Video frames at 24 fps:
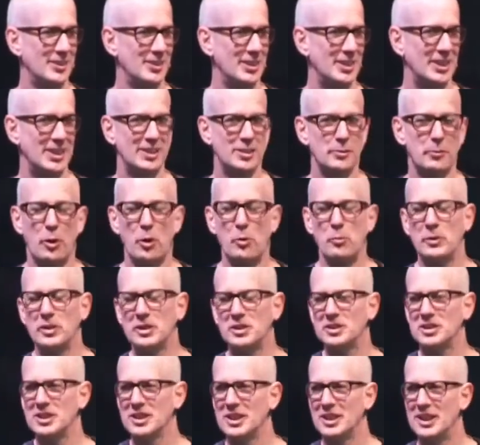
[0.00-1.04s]
In the
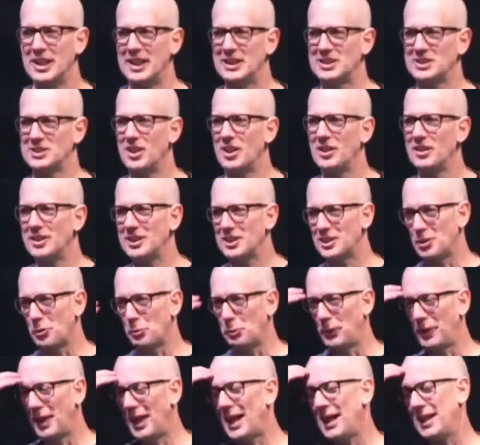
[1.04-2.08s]
moment, it's not like you're
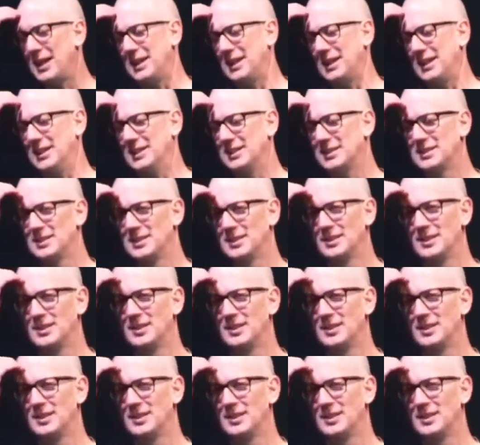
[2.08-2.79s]
planning it.